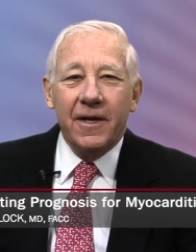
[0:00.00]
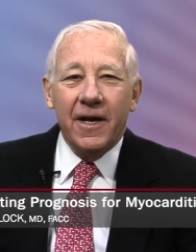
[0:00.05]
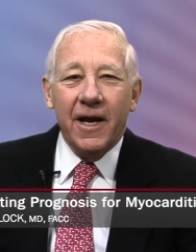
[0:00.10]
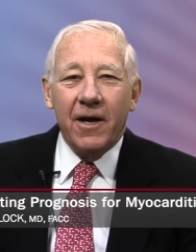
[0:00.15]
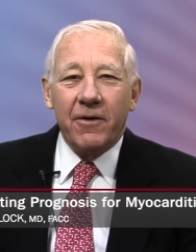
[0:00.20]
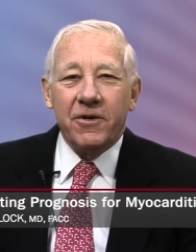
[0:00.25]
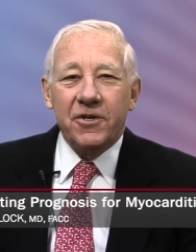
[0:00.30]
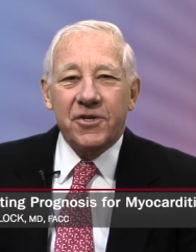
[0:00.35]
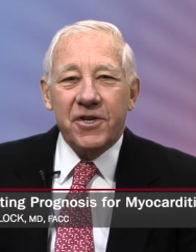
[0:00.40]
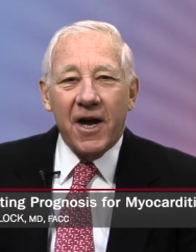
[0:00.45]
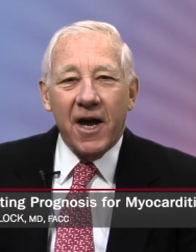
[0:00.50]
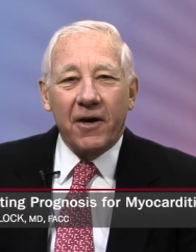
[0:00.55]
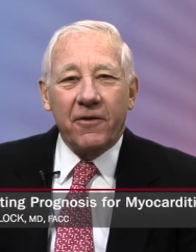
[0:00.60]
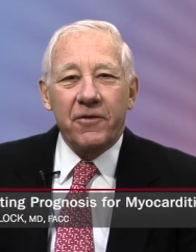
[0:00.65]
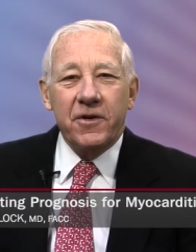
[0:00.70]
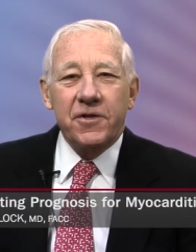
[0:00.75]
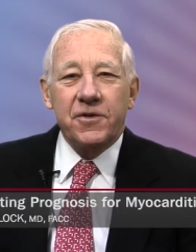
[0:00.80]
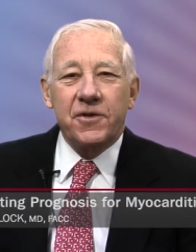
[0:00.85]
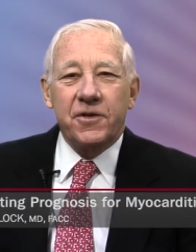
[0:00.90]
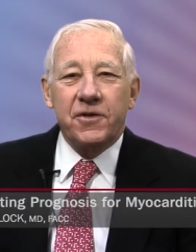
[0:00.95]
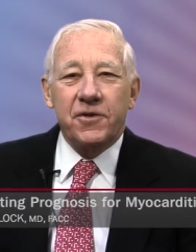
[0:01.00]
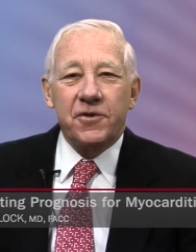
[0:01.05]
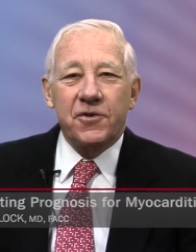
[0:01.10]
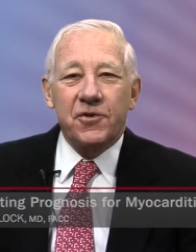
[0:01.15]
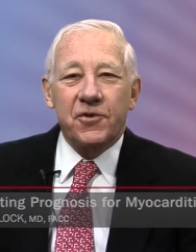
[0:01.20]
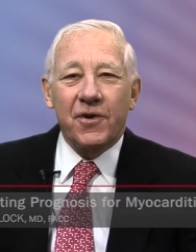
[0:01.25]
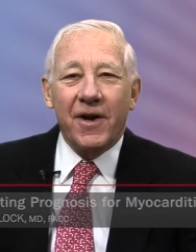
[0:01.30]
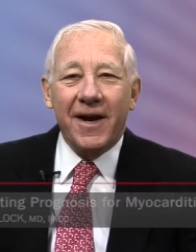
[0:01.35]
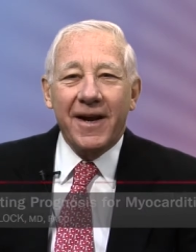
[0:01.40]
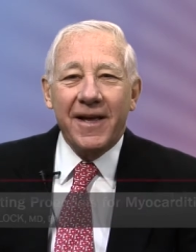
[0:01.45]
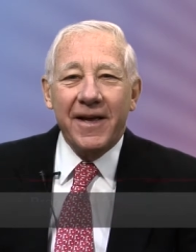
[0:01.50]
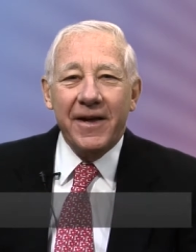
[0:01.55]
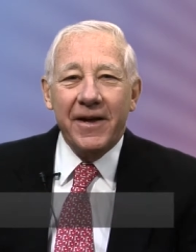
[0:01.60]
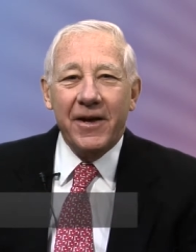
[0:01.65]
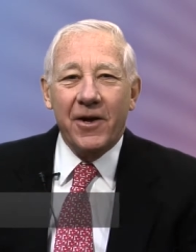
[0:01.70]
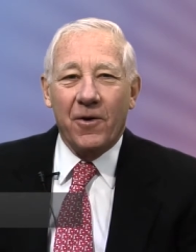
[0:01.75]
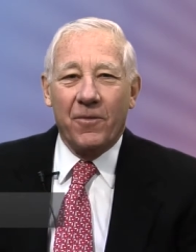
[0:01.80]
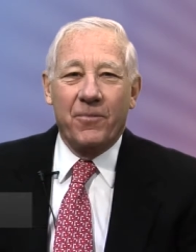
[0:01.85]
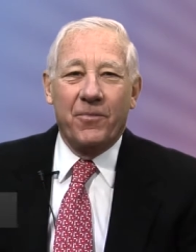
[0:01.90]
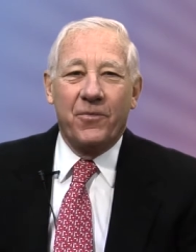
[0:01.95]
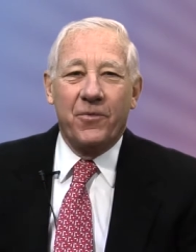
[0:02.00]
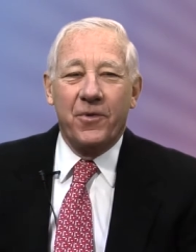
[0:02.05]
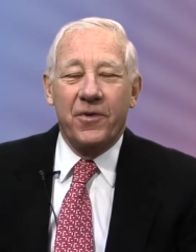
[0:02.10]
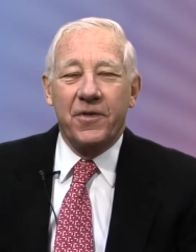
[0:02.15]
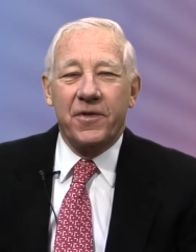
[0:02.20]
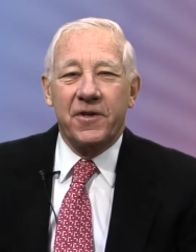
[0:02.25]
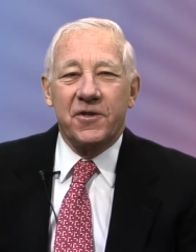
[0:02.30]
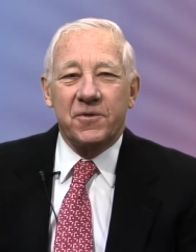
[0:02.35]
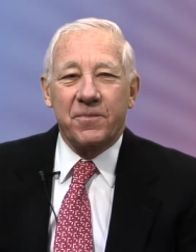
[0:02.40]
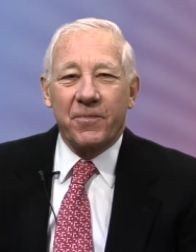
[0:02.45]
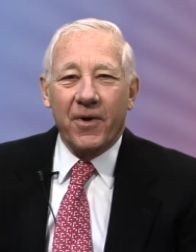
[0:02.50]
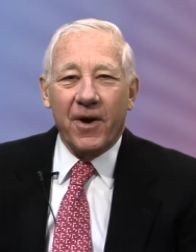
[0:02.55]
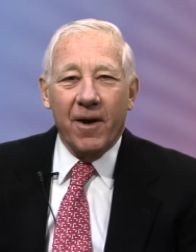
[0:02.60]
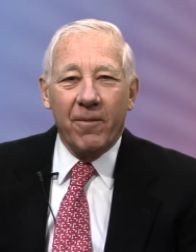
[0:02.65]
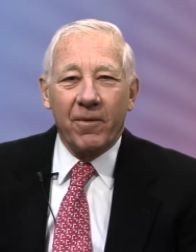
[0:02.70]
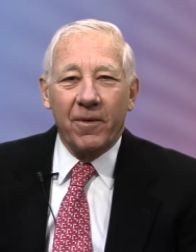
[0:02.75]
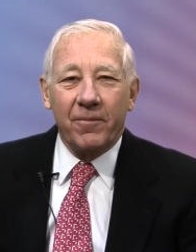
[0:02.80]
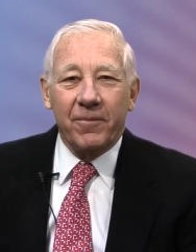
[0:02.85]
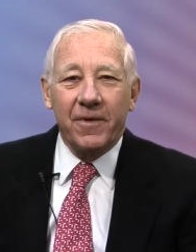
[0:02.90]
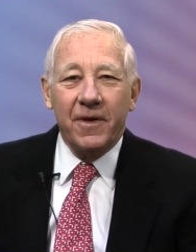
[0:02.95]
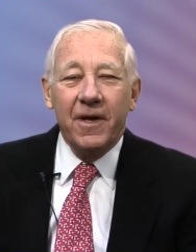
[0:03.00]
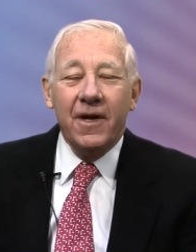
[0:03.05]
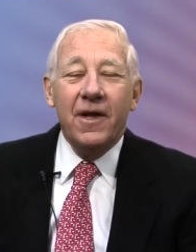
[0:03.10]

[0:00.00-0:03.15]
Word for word: Now in JACC, researchers try to help with this problem.